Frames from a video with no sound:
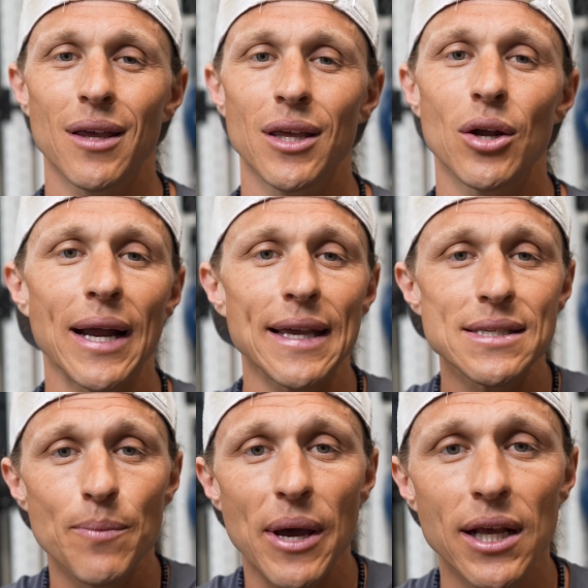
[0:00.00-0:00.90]
You know, I guess
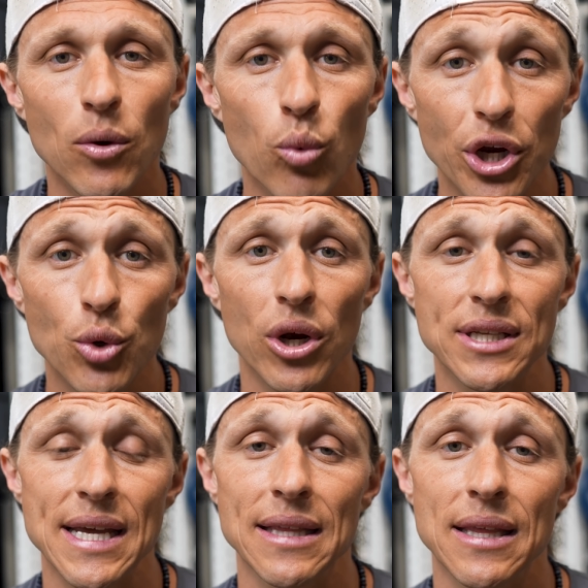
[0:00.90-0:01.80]
depending on where you want
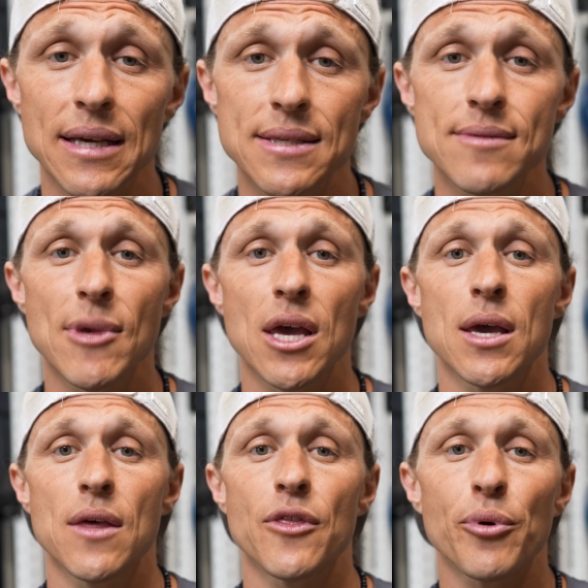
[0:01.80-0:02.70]
to take things,
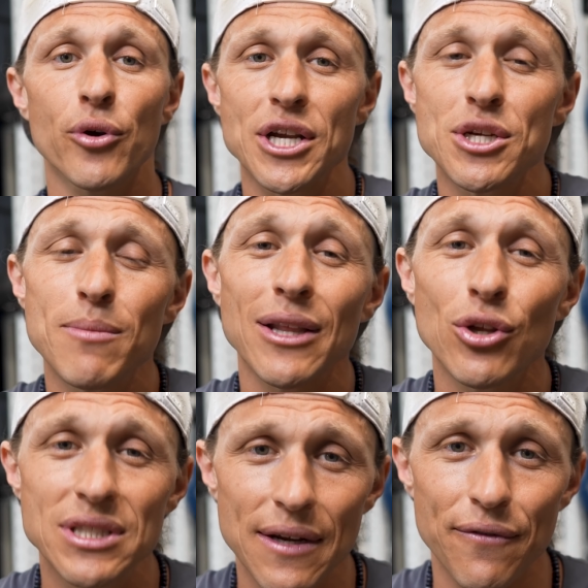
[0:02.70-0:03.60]
the progression might
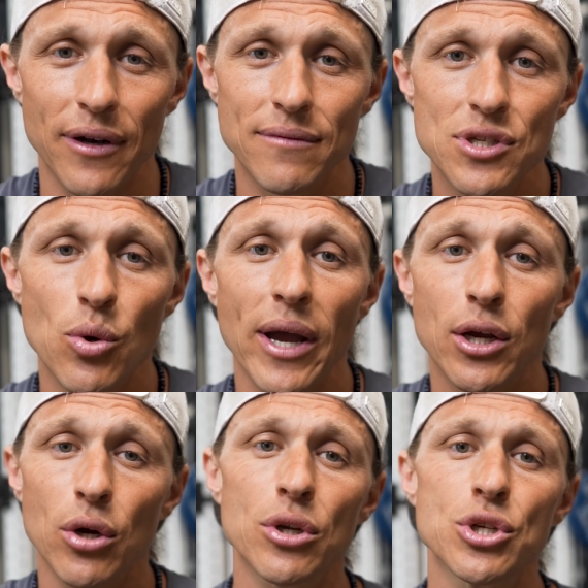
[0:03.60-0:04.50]
look different. So I
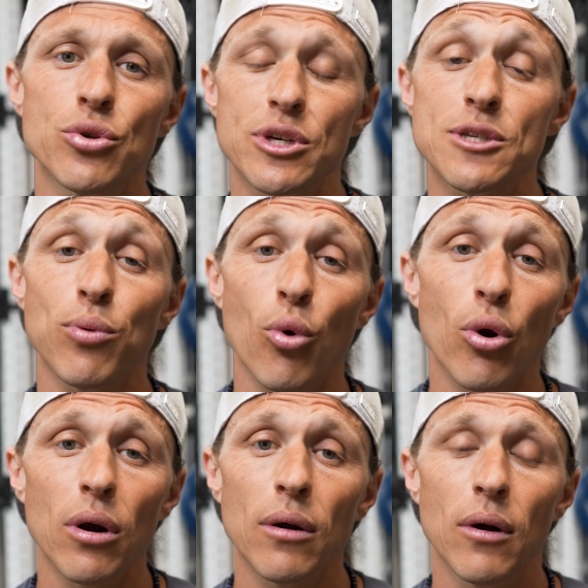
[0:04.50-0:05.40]
encourage you to
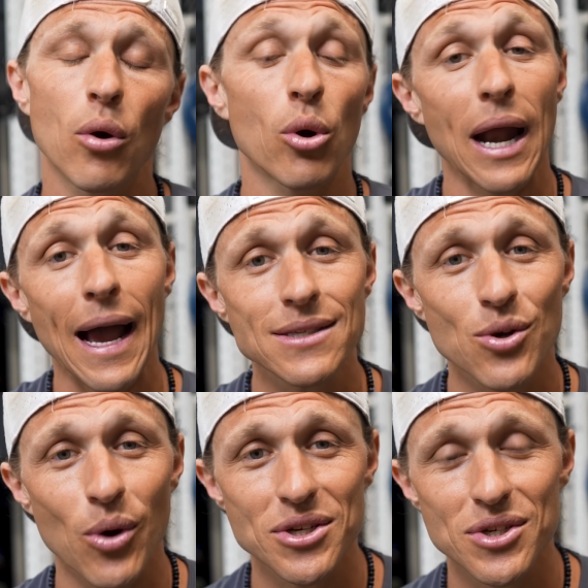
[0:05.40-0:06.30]
explore or ask
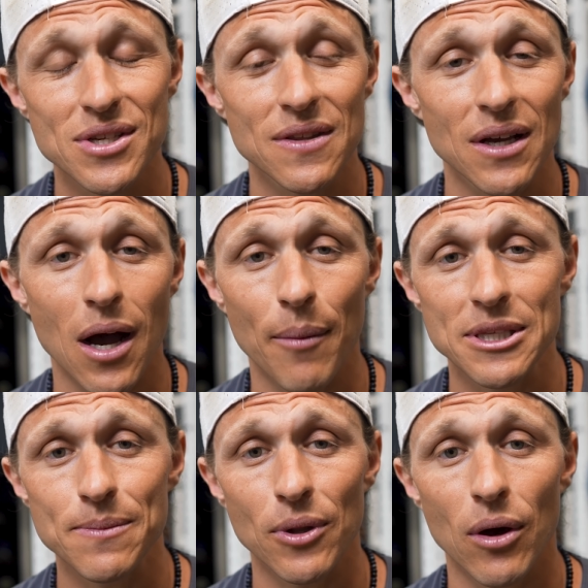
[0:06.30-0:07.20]
questions in the
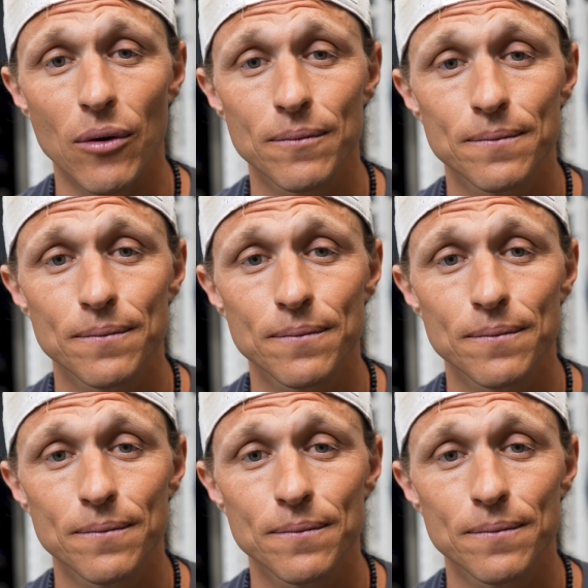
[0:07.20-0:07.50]
comments below.